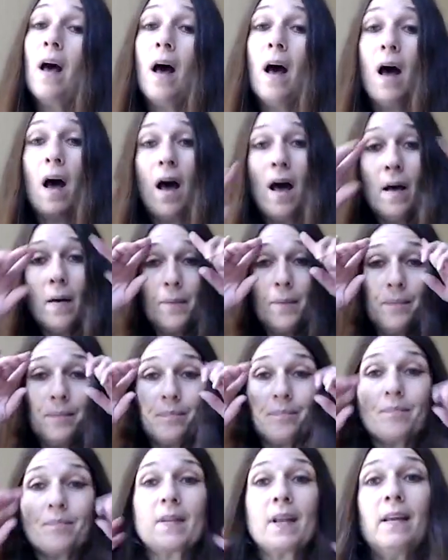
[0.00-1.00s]

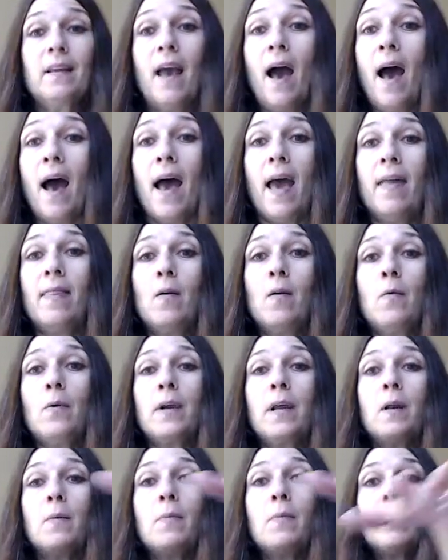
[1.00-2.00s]
Um, yeah, and then we're
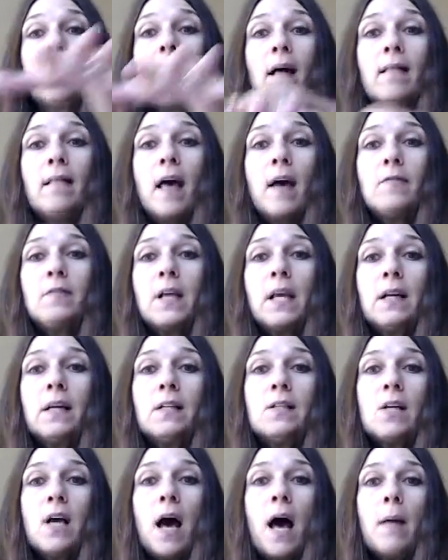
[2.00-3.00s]
going to bring that left hand
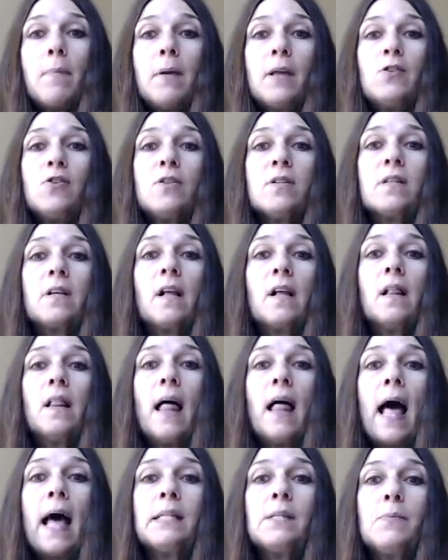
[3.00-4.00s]
on top and just
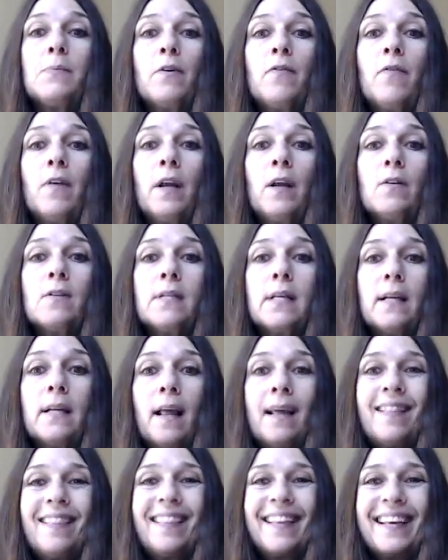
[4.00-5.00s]
clasp your fingers in
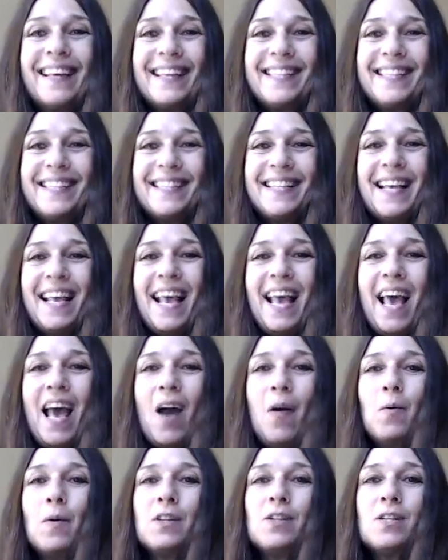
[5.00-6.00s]
like this.
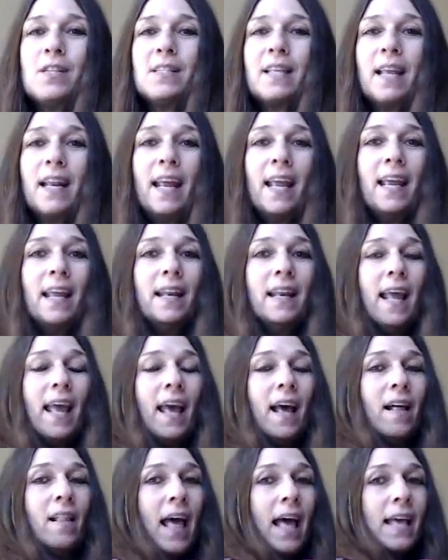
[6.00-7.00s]
And oh, we're just going to
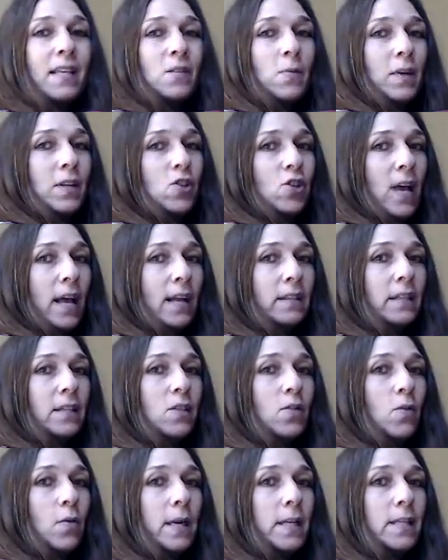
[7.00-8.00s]
inhale as we gently
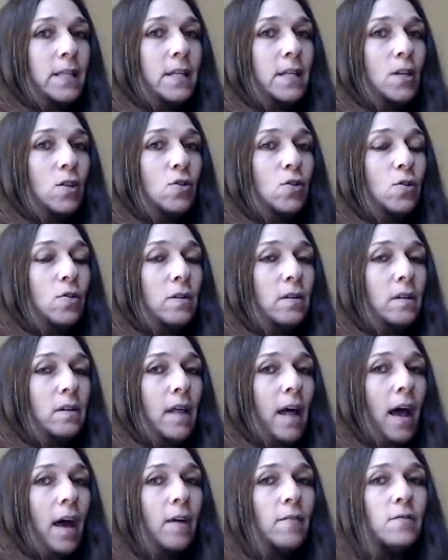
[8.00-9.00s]
twist to the
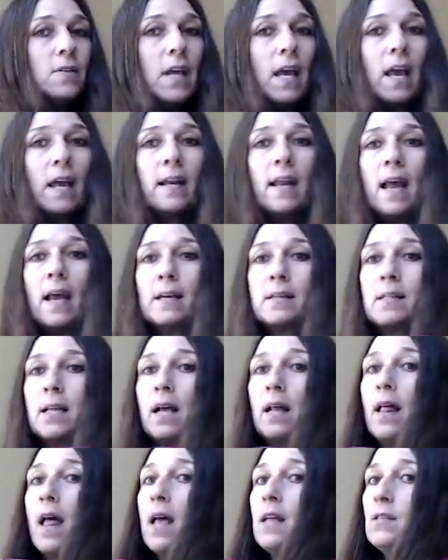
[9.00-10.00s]
left and
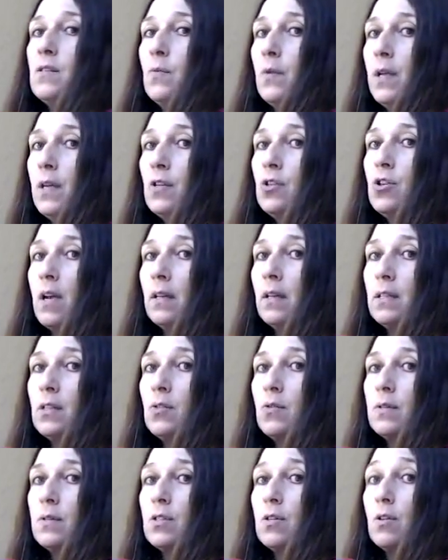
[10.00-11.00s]
exhale as we gently
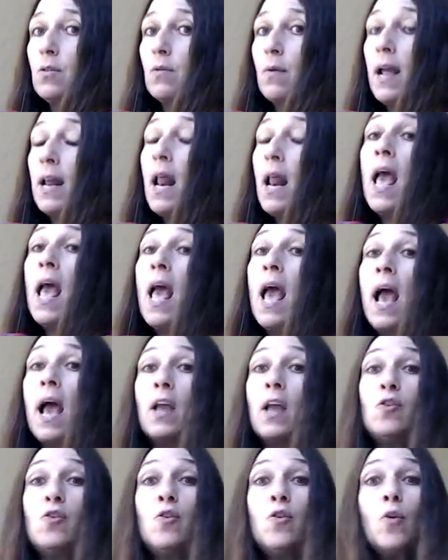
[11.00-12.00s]
twist to the right.
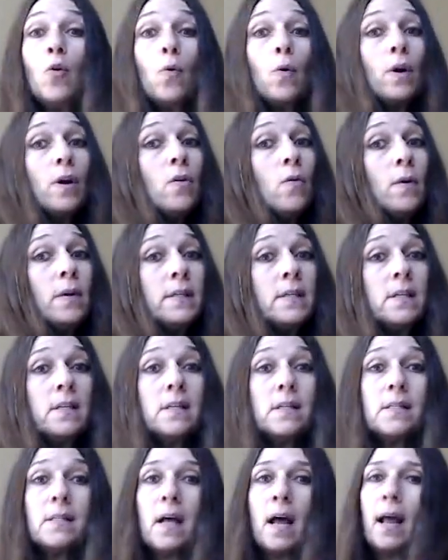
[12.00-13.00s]
And you're going to
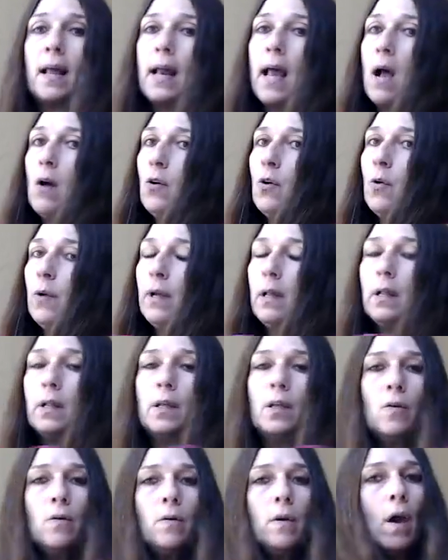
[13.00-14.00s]
decide how quickly
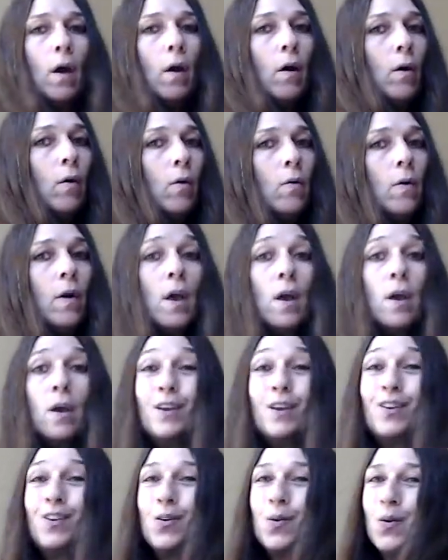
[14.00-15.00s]
you go.
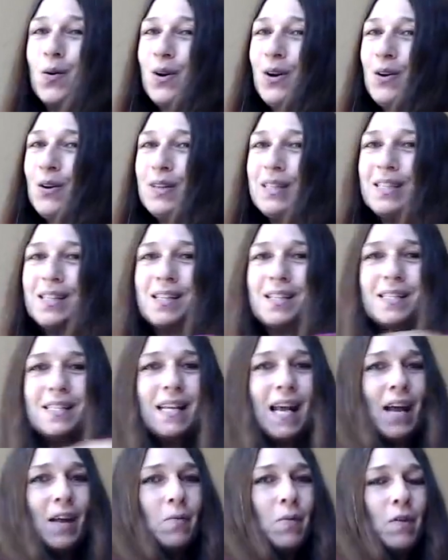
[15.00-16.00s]
You're going to
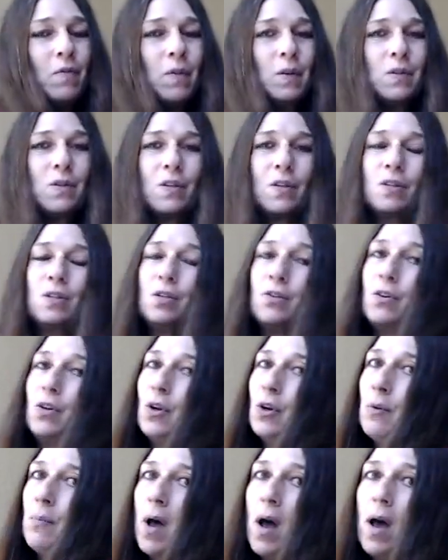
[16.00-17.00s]
decide what feels good to
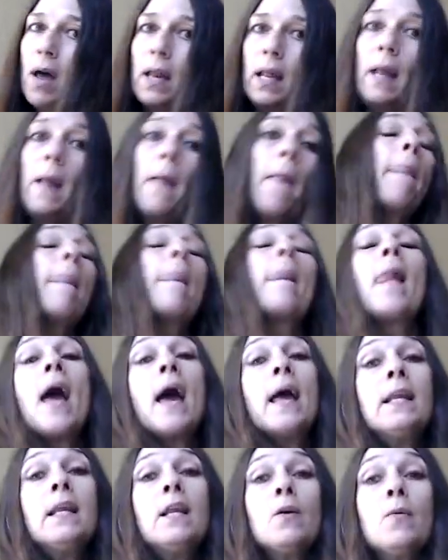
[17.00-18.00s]
your body.
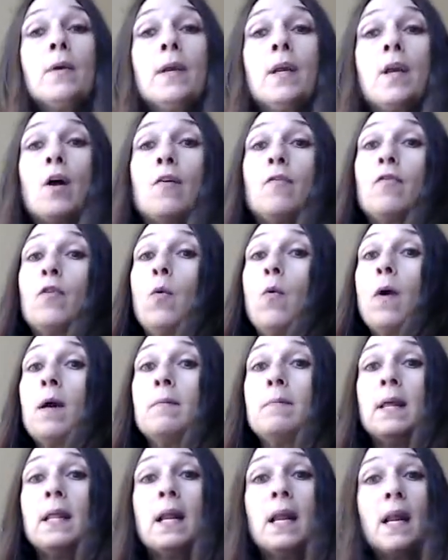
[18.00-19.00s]
And here we go for one
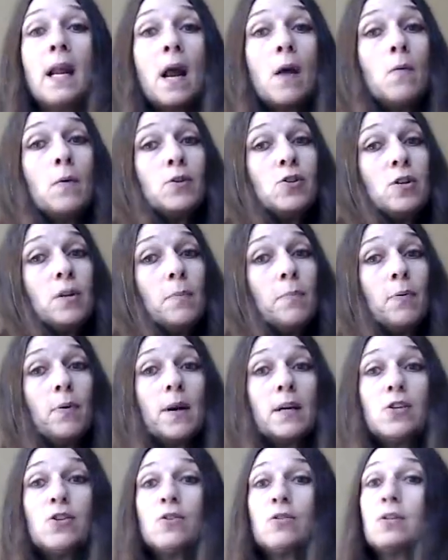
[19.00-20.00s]
minute. I want you to
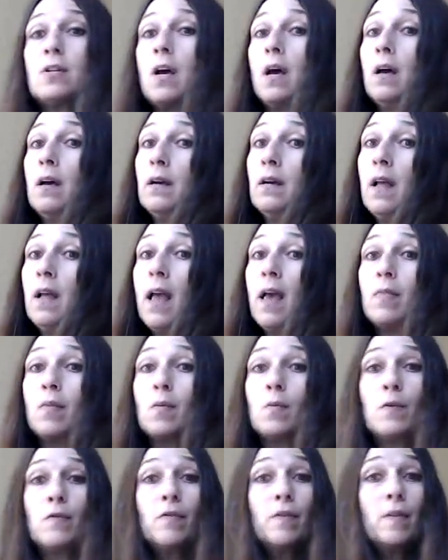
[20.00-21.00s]
press your tongue at the
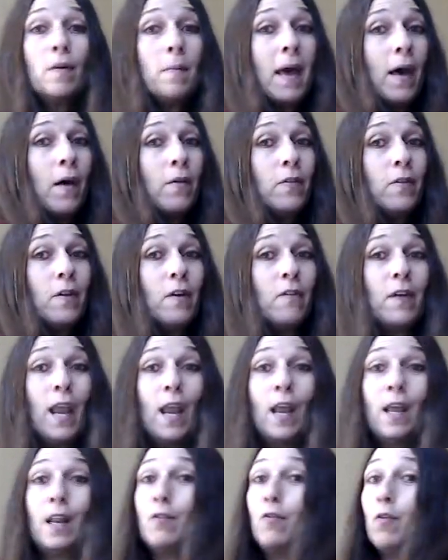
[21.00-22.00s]
roof of the mouth. You have
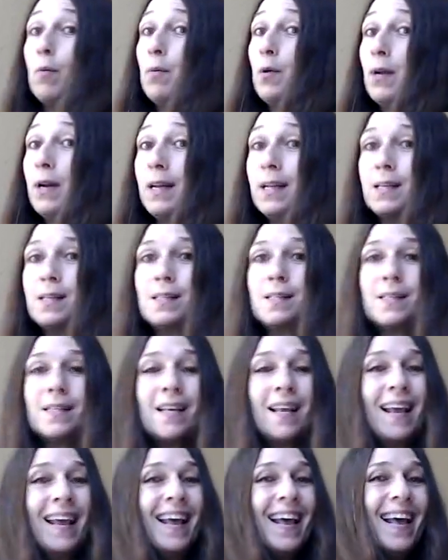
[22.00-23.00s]
84 meridians.
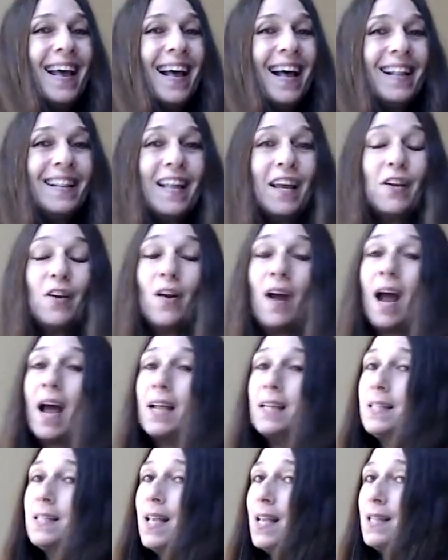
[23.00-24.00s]
Let your
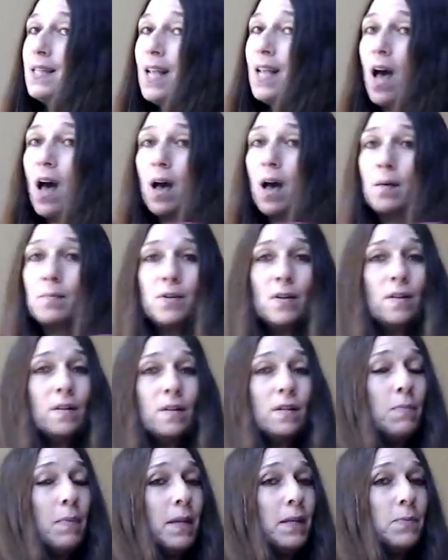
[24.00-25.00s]
eyes gaze up to the
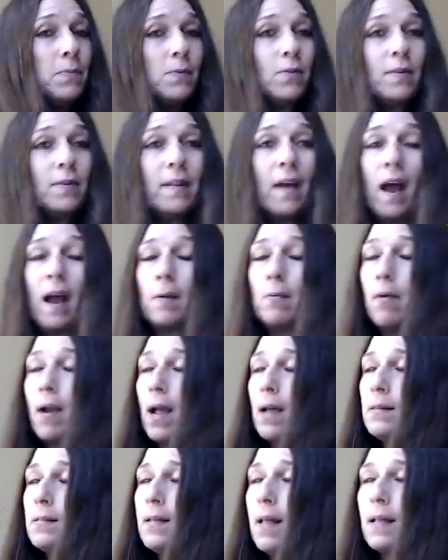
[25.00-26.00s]
space between the
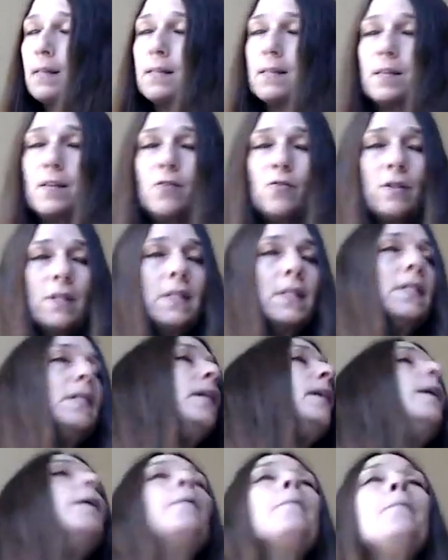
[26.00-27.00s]
eyebrows. That's the drishti.